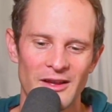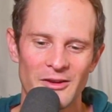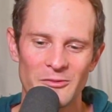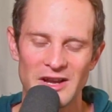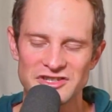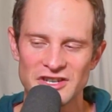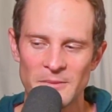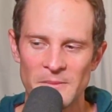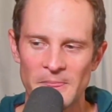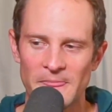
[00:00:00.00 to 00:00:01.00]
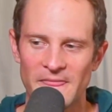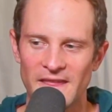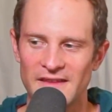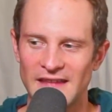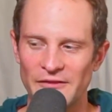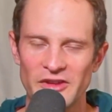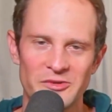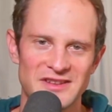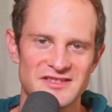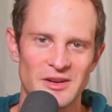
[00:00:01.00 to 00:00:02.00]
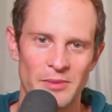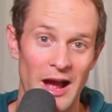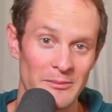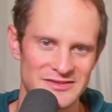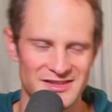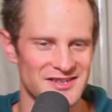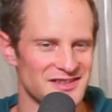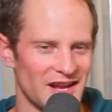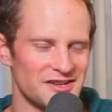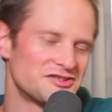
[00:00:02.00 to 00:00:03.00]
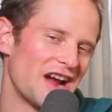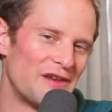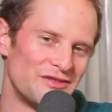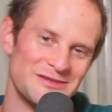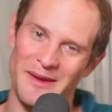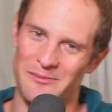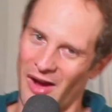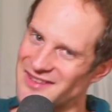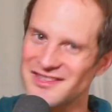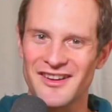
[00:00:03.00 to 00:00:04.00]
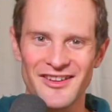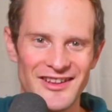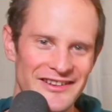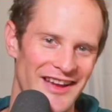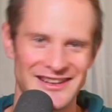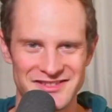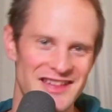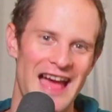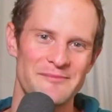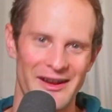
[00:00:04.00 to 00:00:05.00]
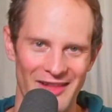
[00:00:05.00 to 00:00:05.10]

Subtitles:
which definitely wasn't a problem until I started traveling by bicycle and I just had my